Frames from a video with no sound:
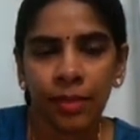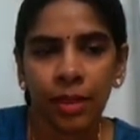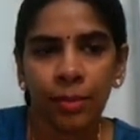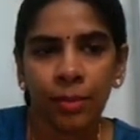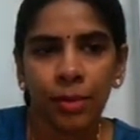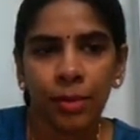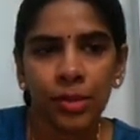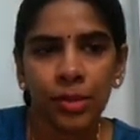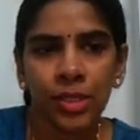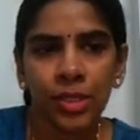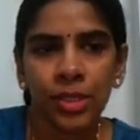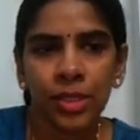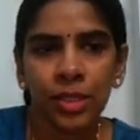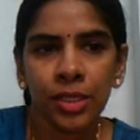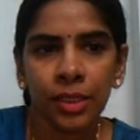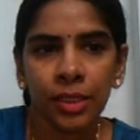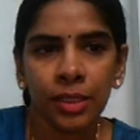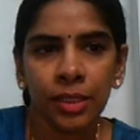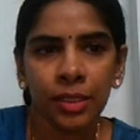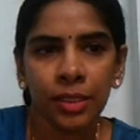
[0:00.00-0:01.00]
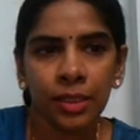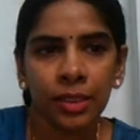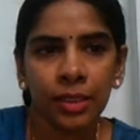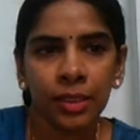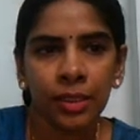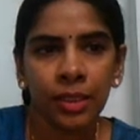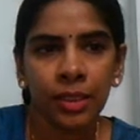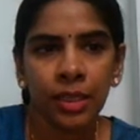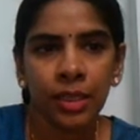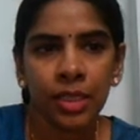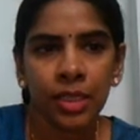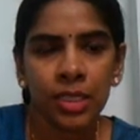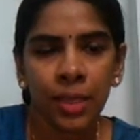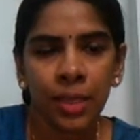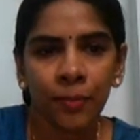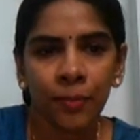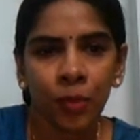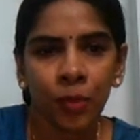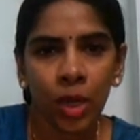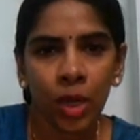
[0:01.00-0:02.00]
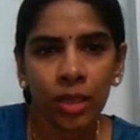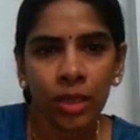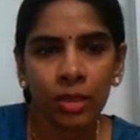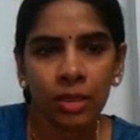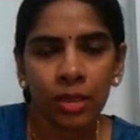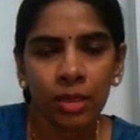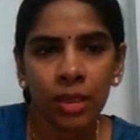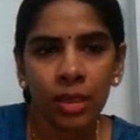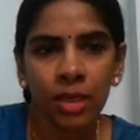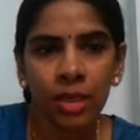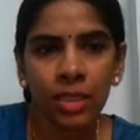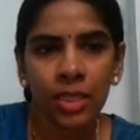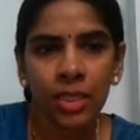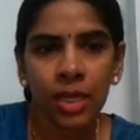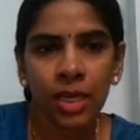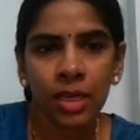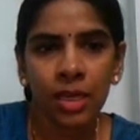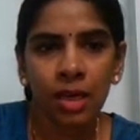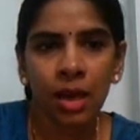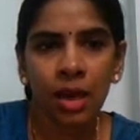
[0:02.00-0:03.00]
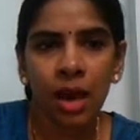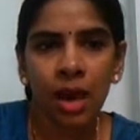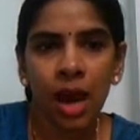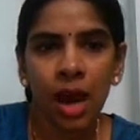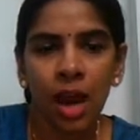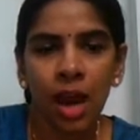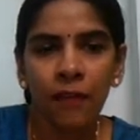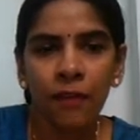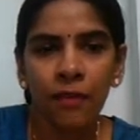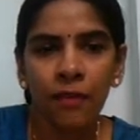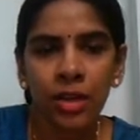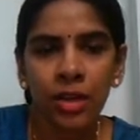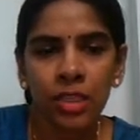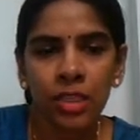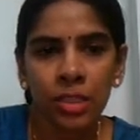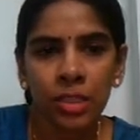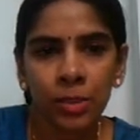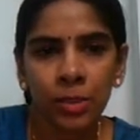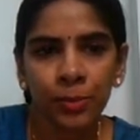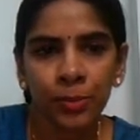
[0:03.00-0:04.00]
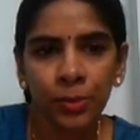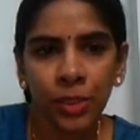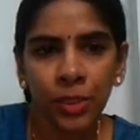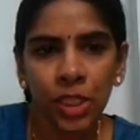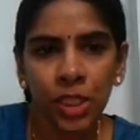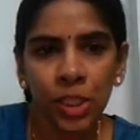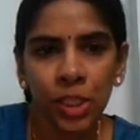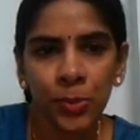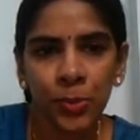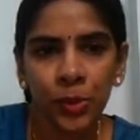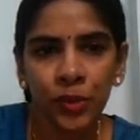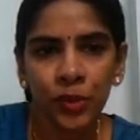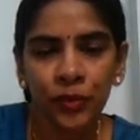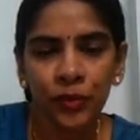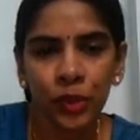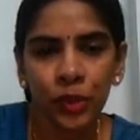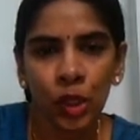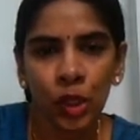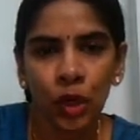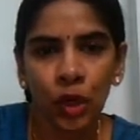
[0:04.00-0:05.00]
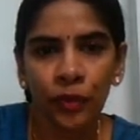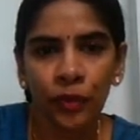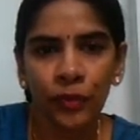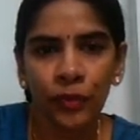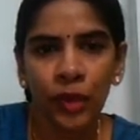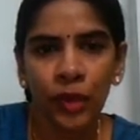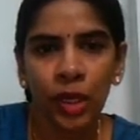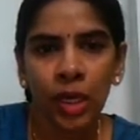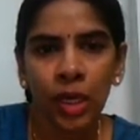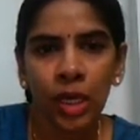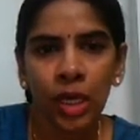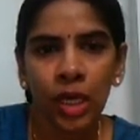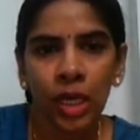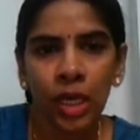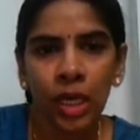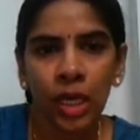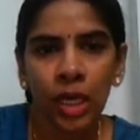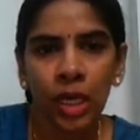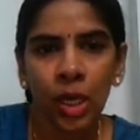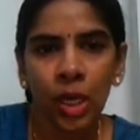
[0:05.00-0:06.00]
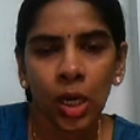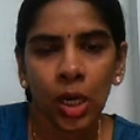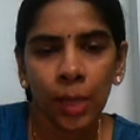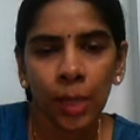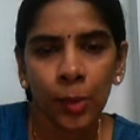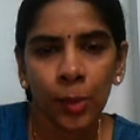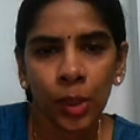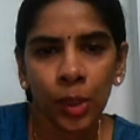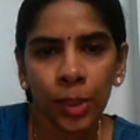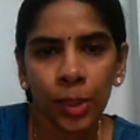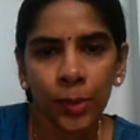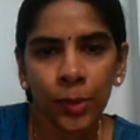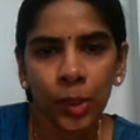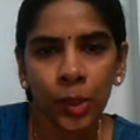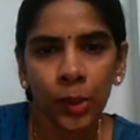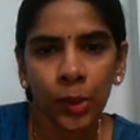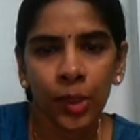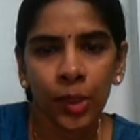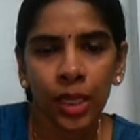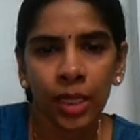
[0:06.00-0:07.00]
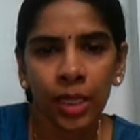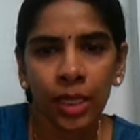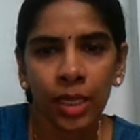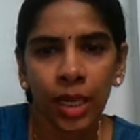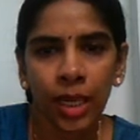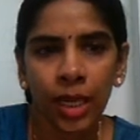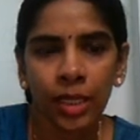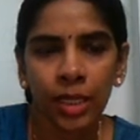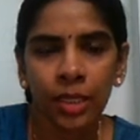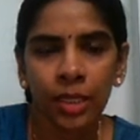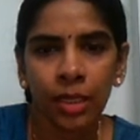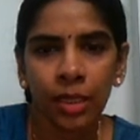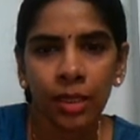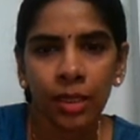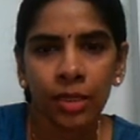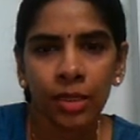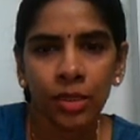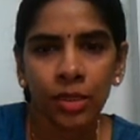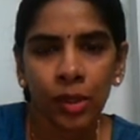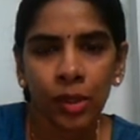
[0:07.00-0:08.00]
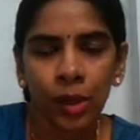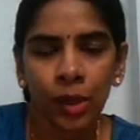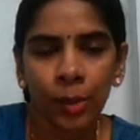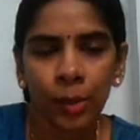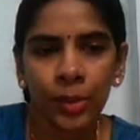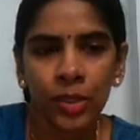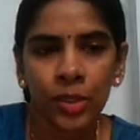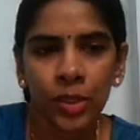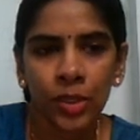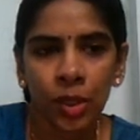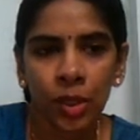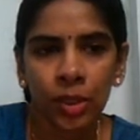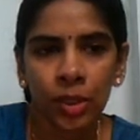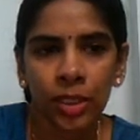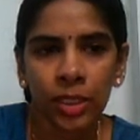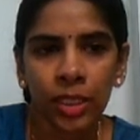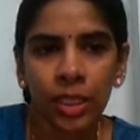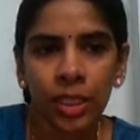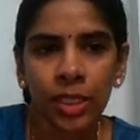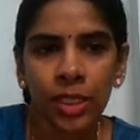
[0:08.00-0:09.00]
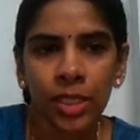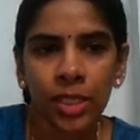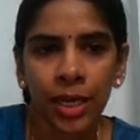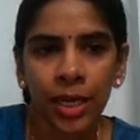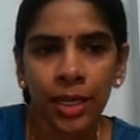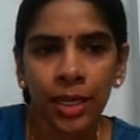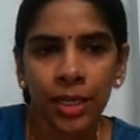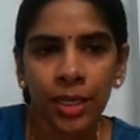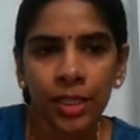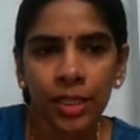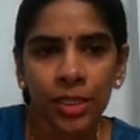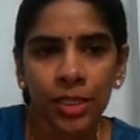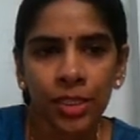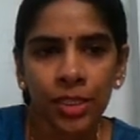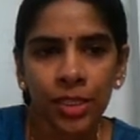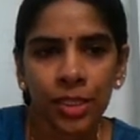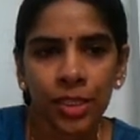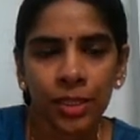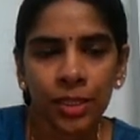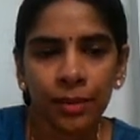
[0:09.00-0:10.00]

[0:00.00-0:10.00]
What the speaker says: Procedure. Step 1. Take a half teaspoonful of ammonium chloride and common salt in a china dish.